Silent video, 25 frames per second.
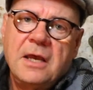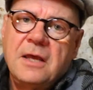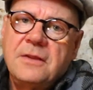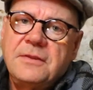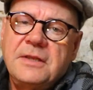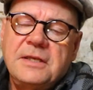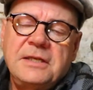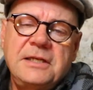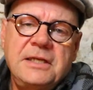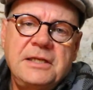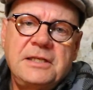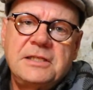
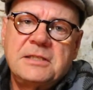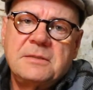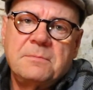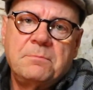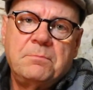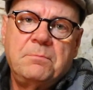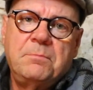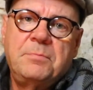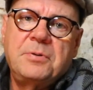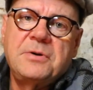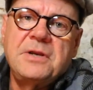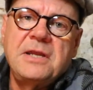they need to
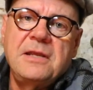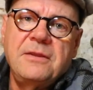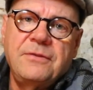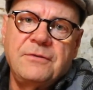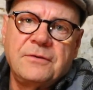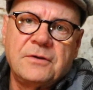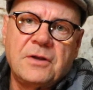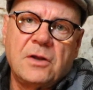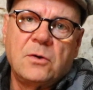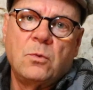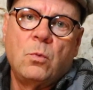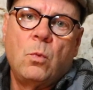breathe
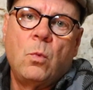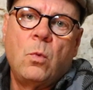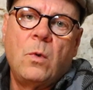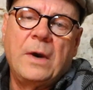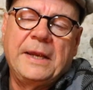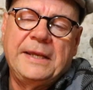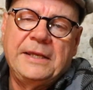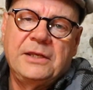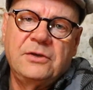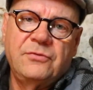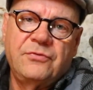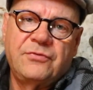and
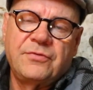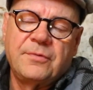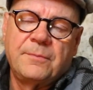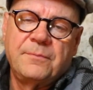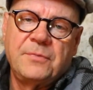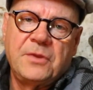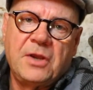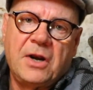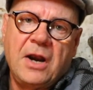unwind from